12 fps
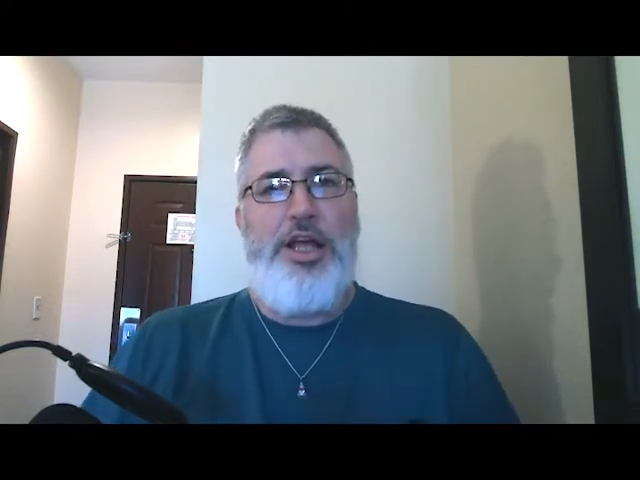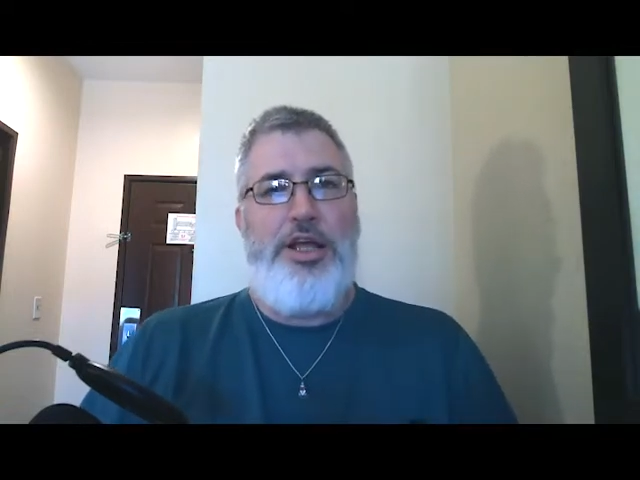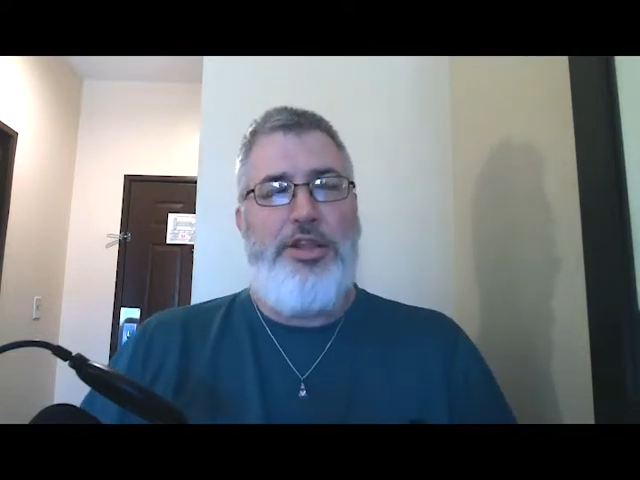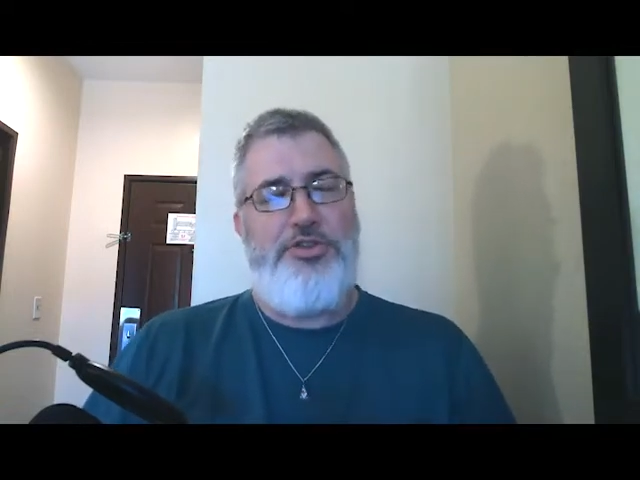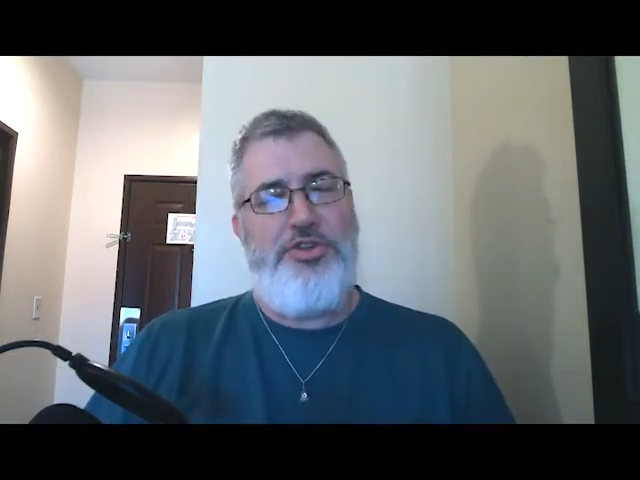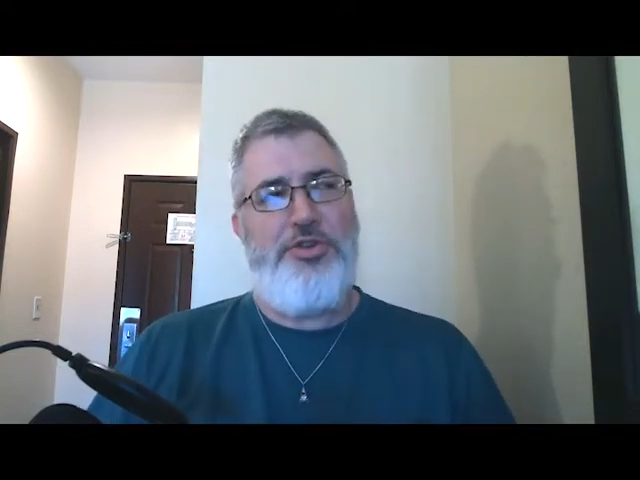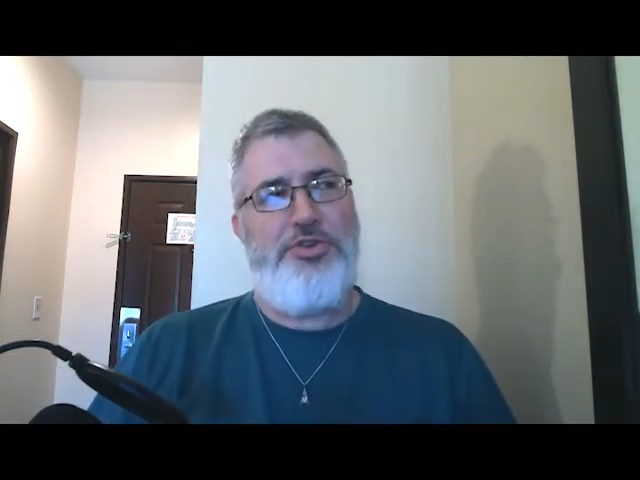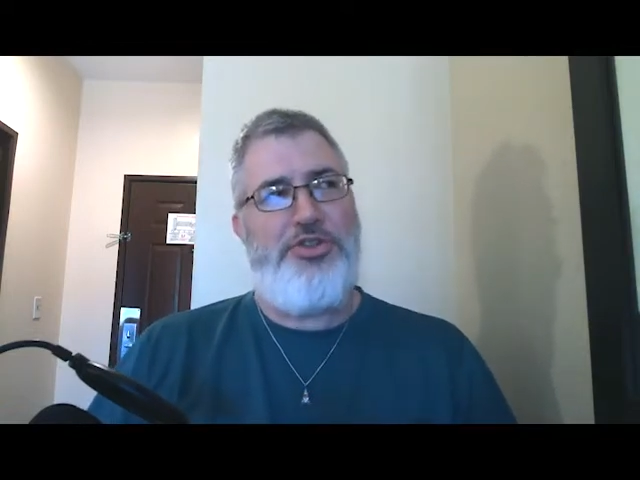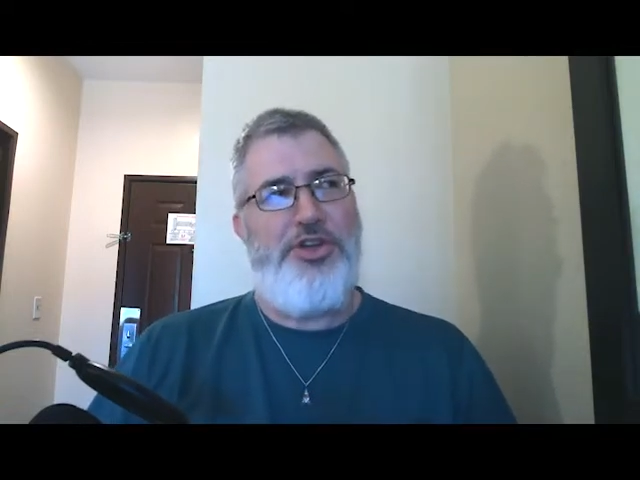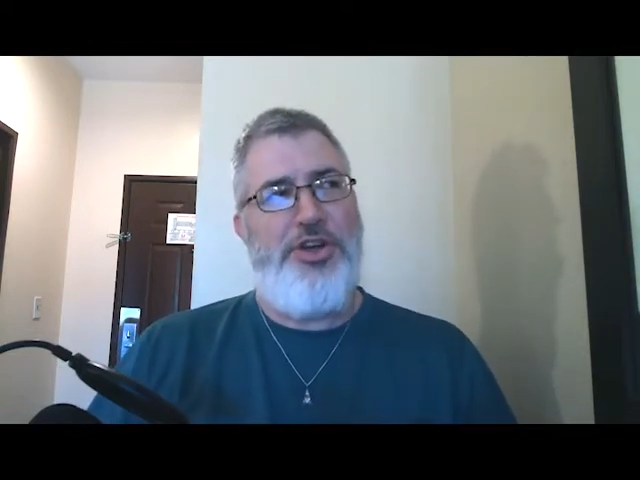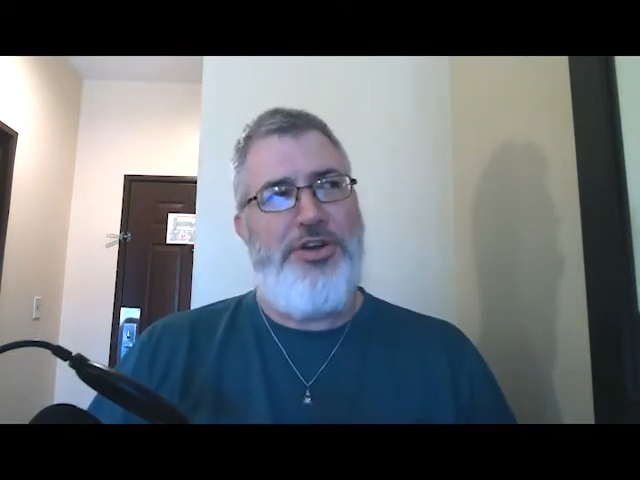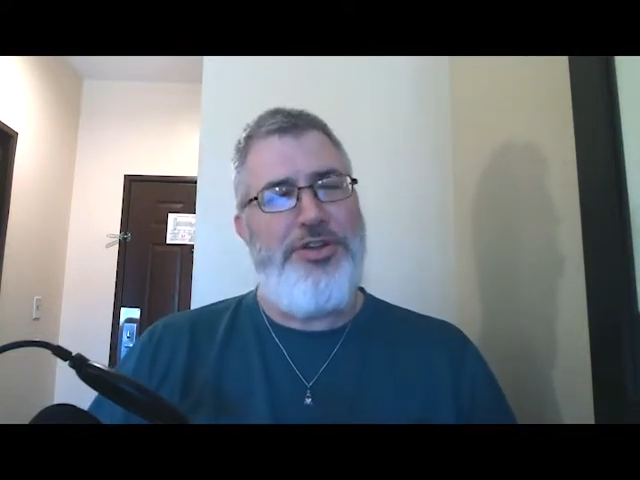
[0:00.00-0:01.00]
There's an old
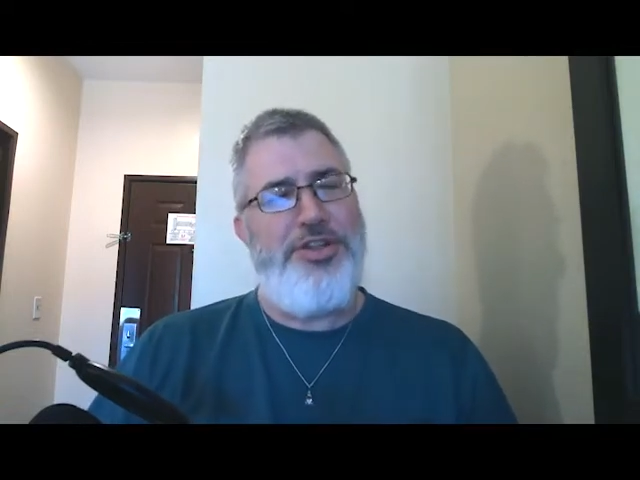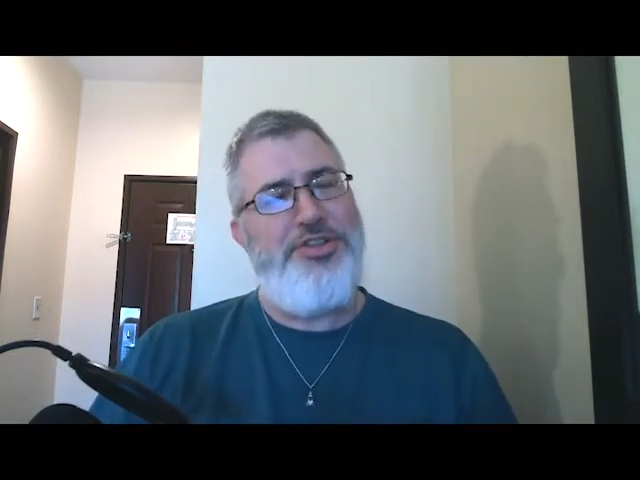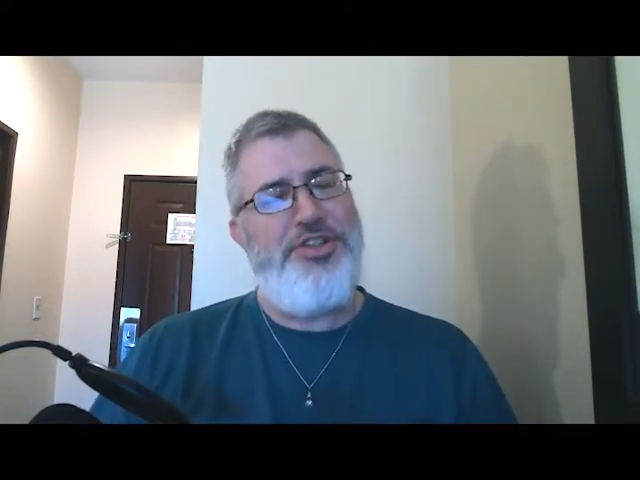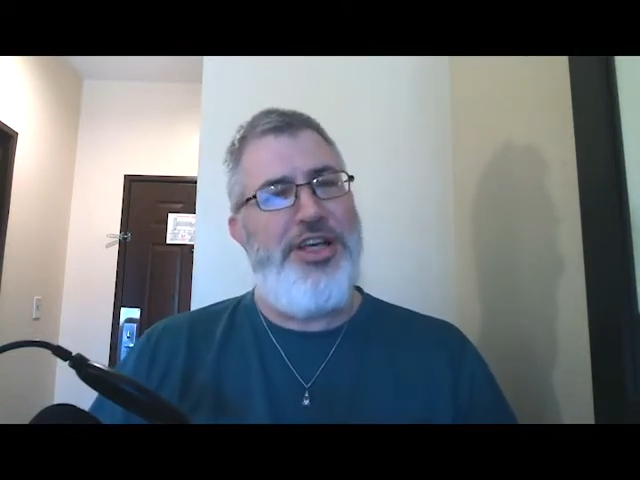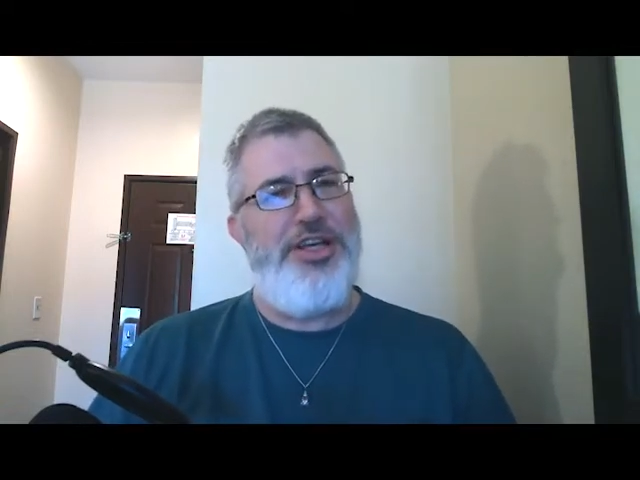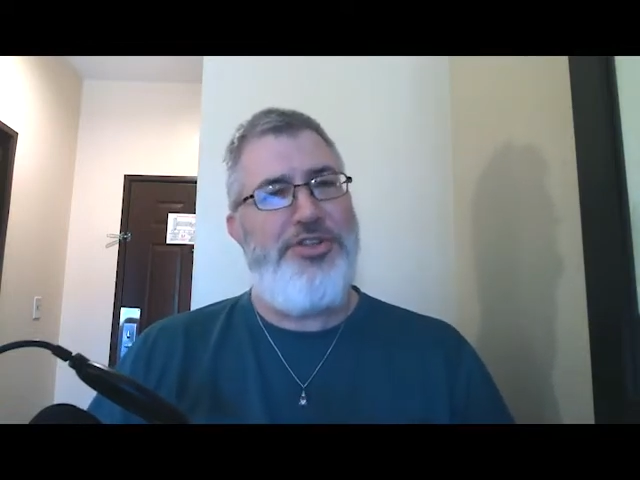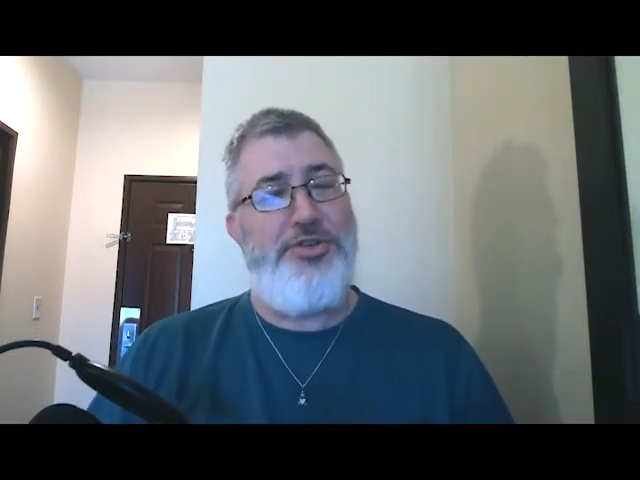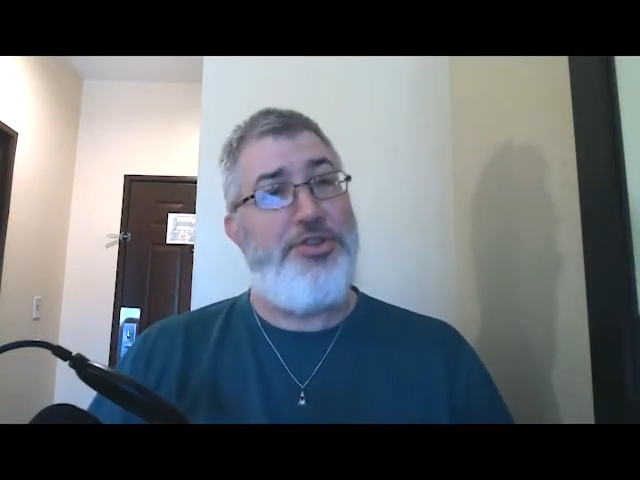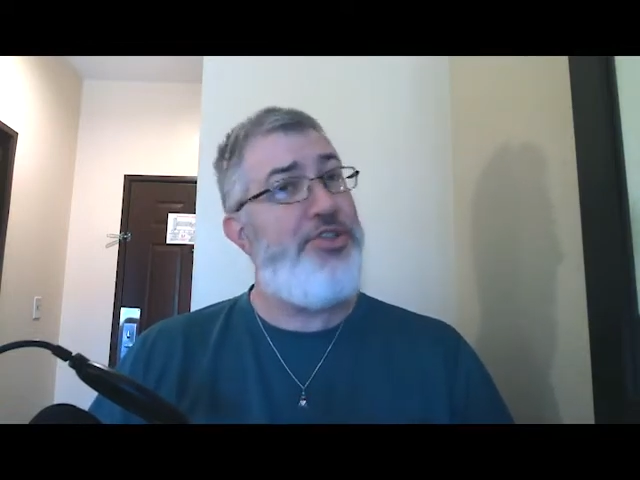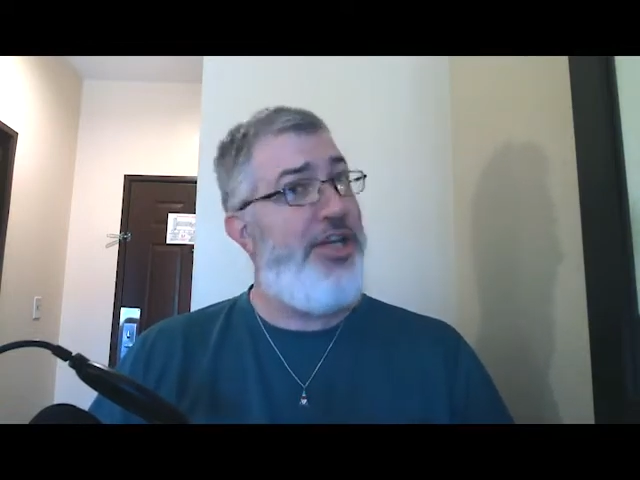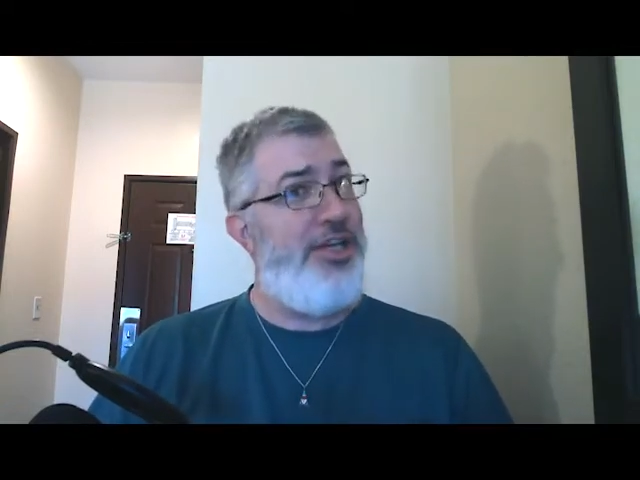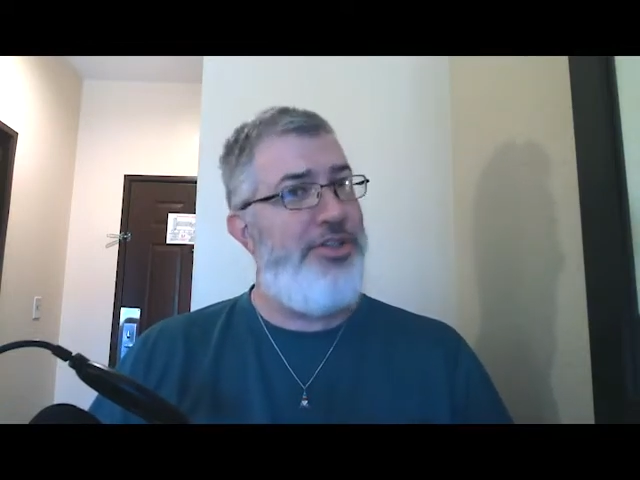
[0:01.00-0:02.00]
song that says, or
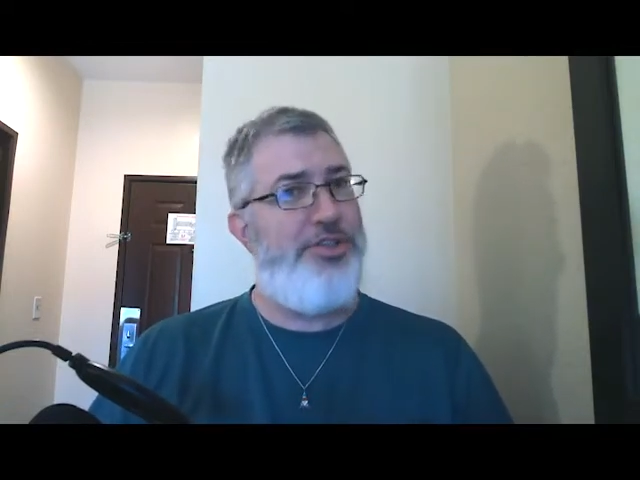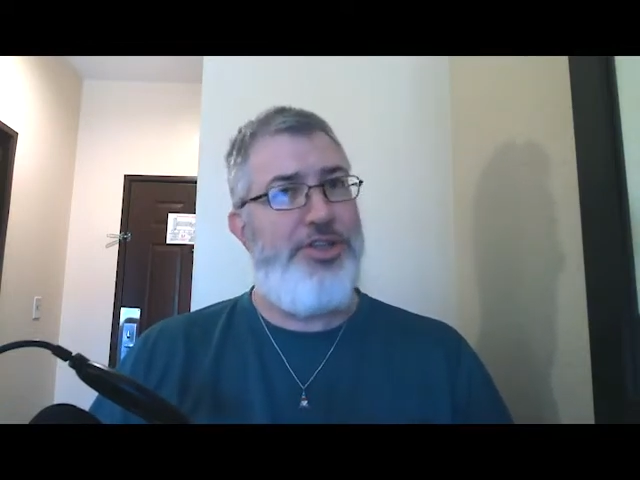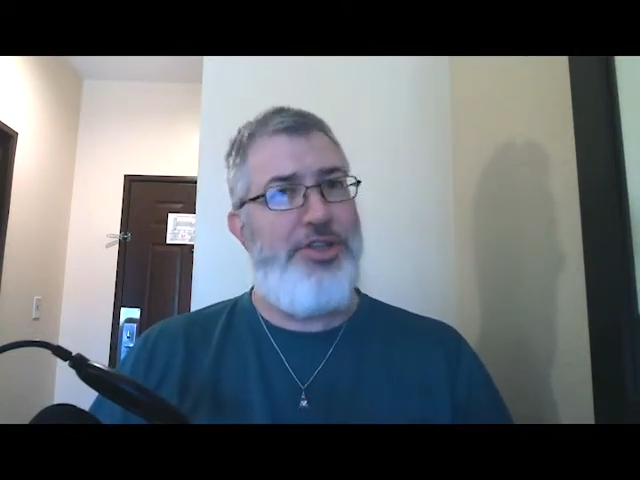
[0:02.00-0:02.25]
sings,